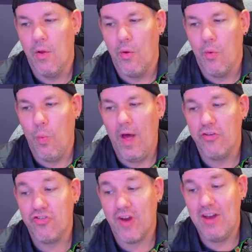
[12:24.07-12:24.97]
while
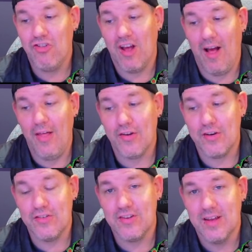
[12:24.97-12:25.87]
strange to
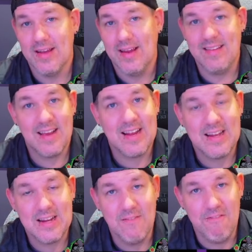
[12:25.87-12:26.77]
others, is a
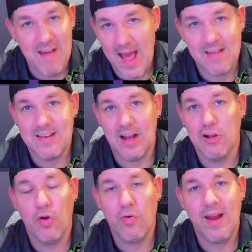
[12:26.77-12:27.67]
vast and
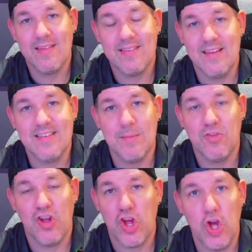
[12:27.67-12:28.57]
glorious system
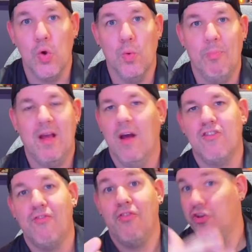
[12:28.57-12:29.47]
to you because
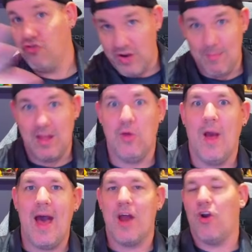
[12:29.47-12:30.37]
of the dream that you
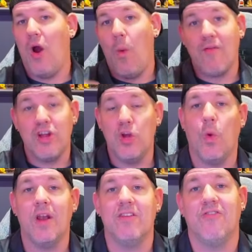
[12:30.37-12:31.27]
had, or however you
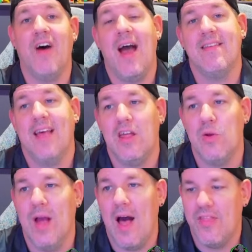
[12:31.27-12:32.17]
want to devise how you
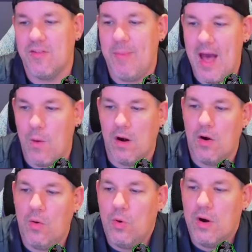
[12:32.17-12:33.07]
got this power.
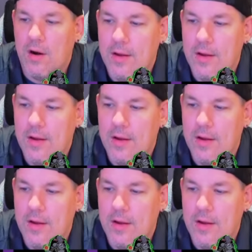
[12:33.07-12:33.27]
Or